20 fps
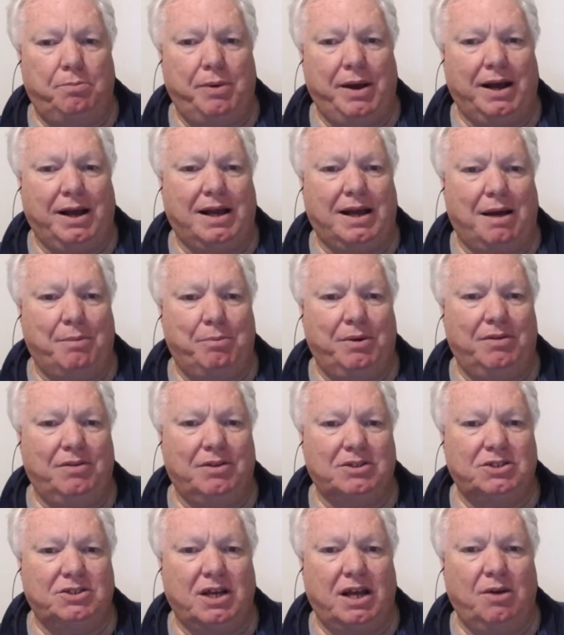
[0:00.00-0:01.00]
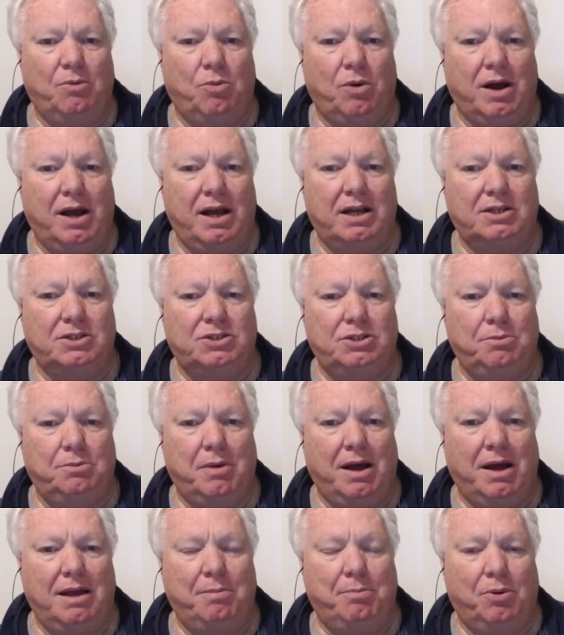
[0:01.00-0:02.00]
backup in the same way as you
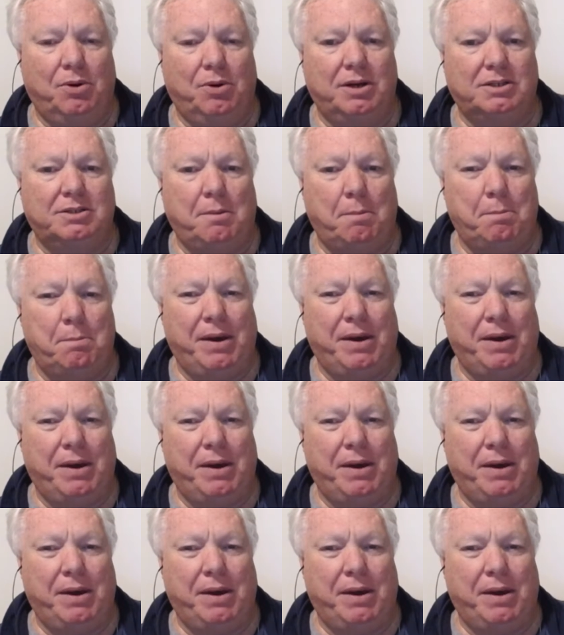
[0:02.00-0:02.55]
may press